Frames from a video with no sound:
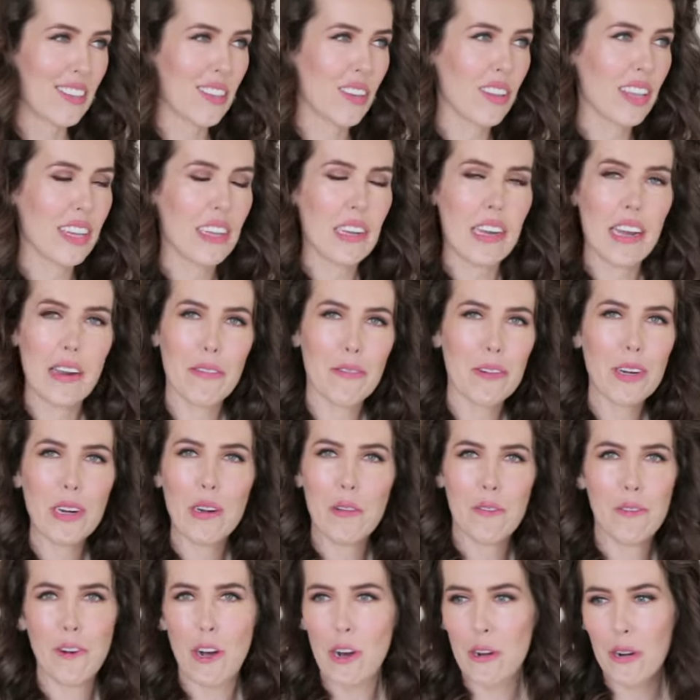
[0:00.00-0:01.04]
So like
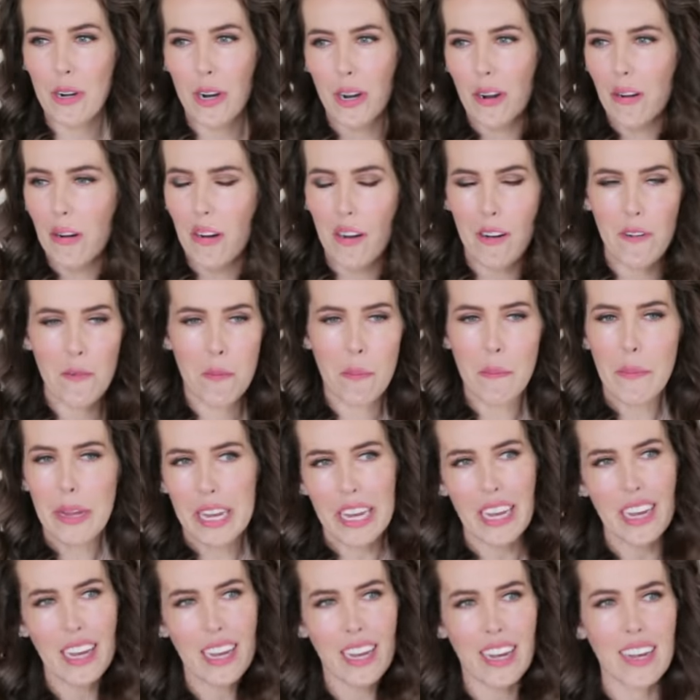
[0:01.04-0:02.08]
every photo of
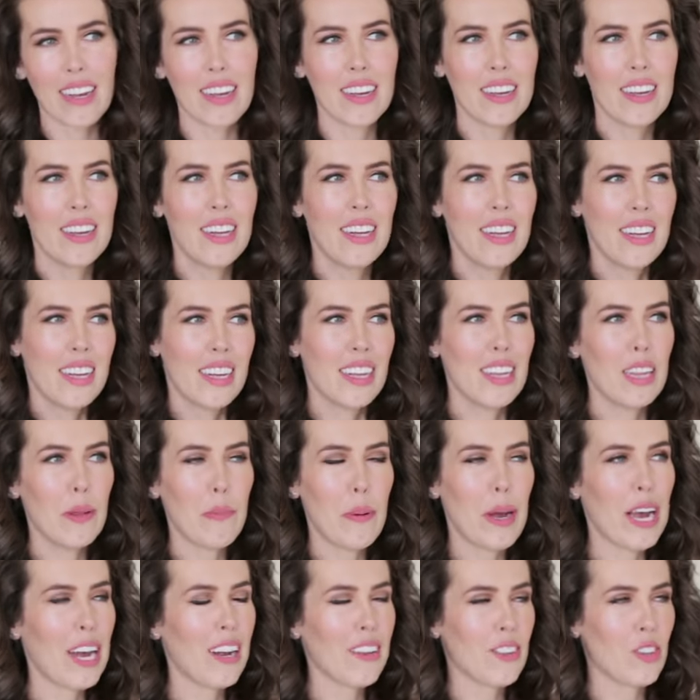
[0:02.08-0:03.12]
me in the
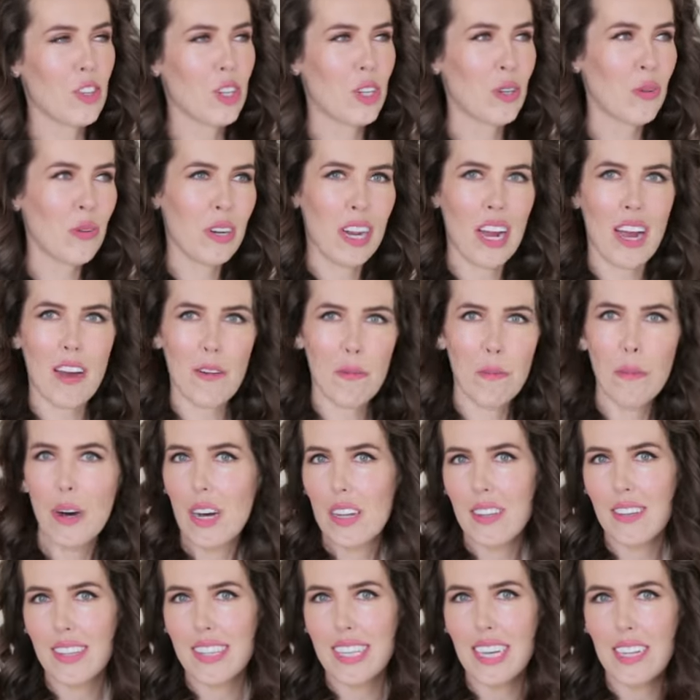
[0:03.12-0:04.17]
past two and a half
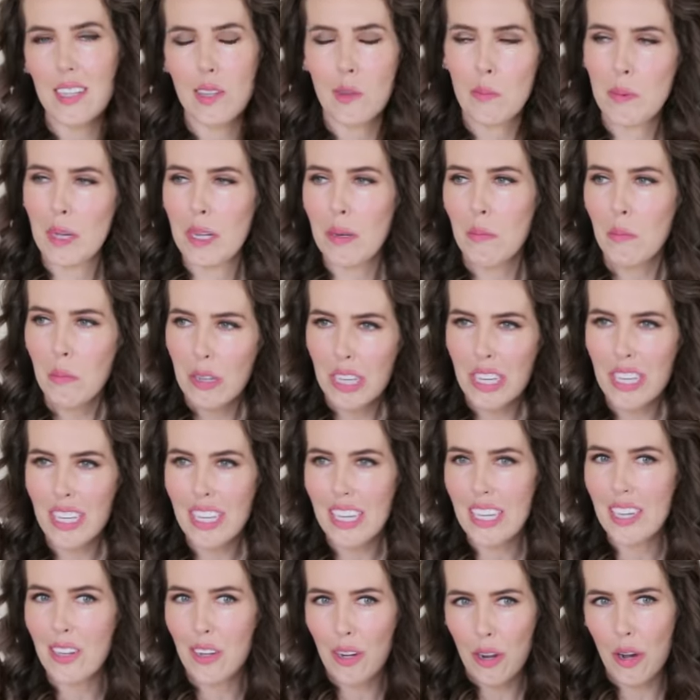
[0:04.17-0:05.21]
months has been
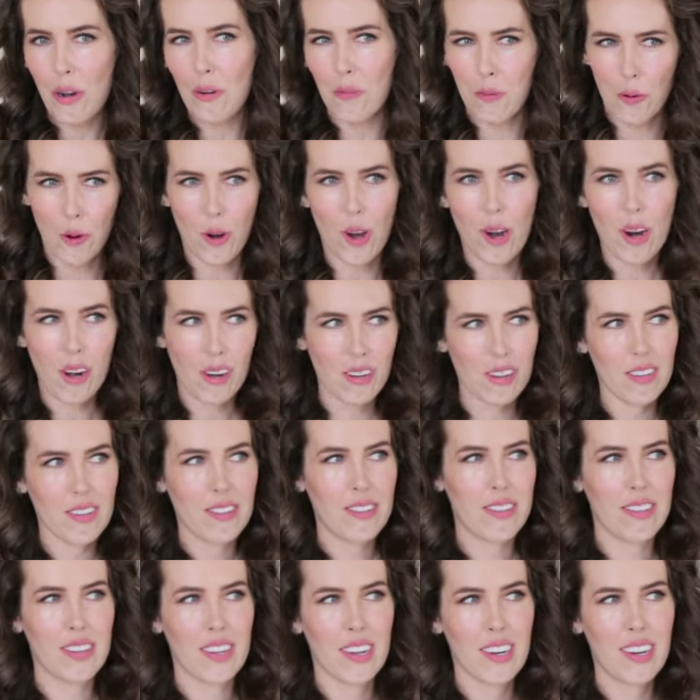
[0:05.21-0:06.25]
me in
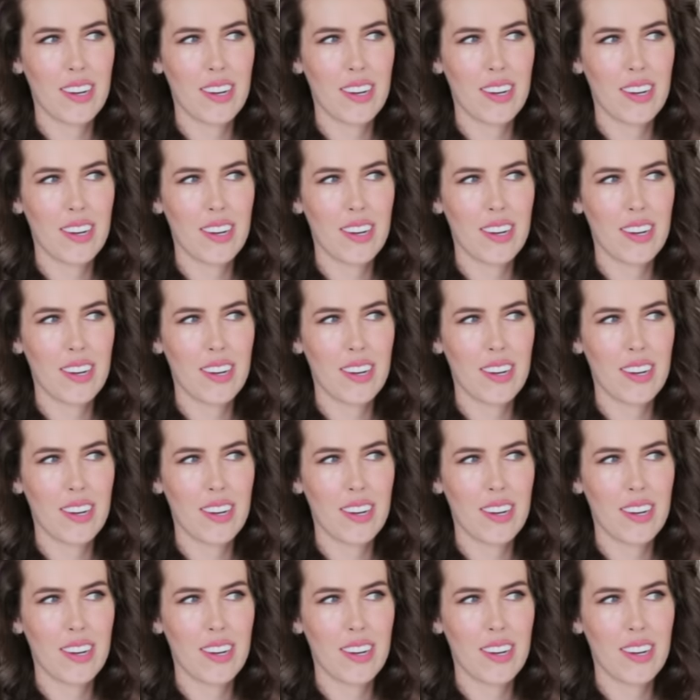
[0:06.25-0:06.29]
overalls.